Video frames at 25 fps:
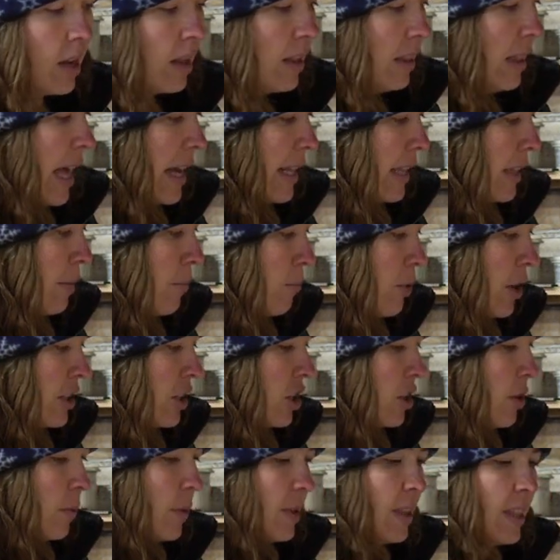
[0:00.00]
lightly
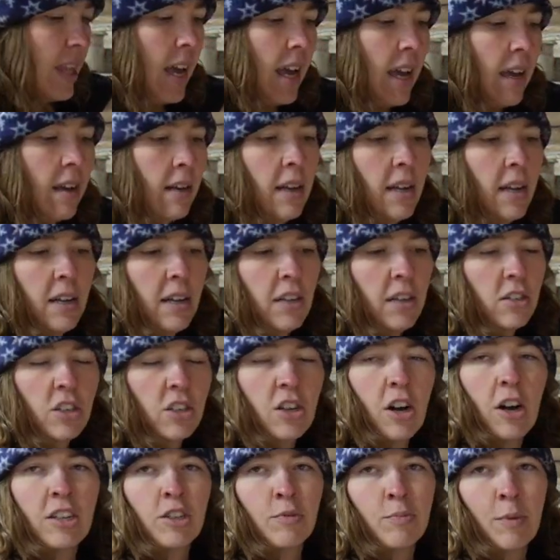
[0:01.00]
brush it with a
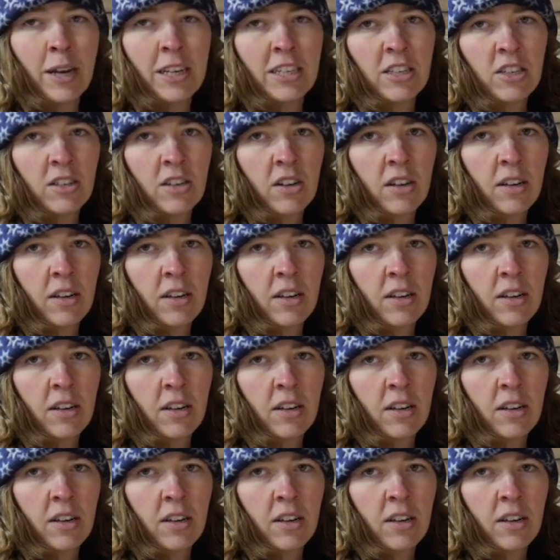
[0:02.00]
Scotch-Brite